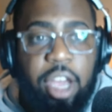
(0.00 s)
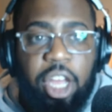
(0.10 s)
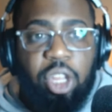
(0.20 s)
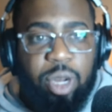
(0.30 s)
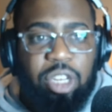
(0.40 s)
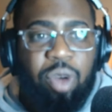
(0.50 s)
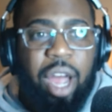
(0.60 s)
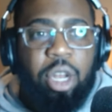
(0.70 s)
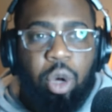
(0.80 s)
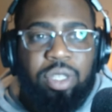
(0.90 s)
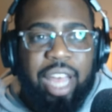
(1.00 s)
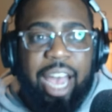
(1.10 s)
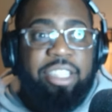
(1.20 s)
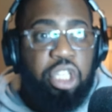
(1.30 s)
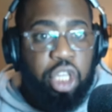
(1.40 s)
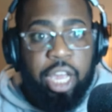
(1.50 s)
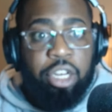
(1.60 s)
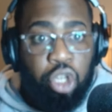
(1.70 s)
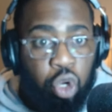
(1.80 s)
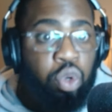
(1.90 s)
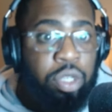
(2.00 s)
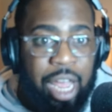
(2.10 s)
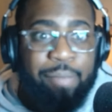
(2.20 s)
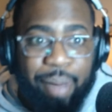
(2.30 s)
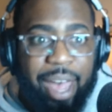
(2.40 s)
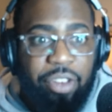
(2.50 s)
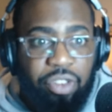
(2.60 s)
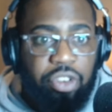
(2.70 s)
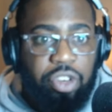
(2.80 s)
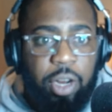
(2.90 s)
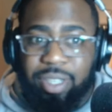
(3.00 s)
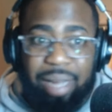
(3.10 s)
And the reason why Knowles has a chance to stay past this year,